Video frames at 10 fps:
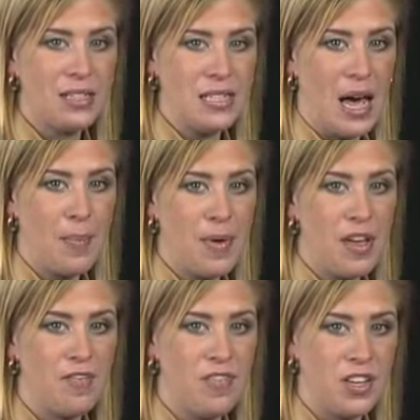
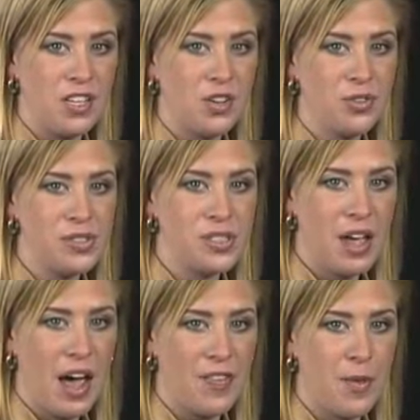Tap Videos
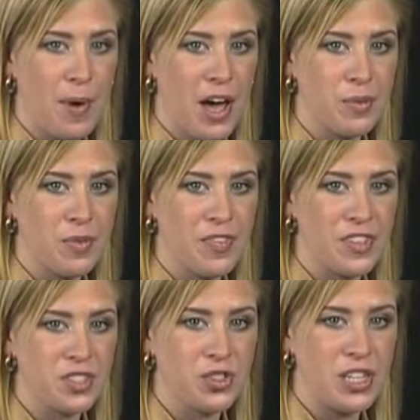at the bottom of
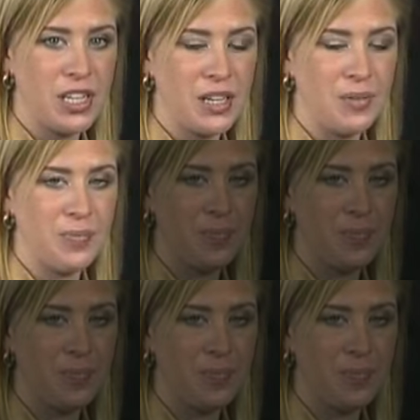the screen.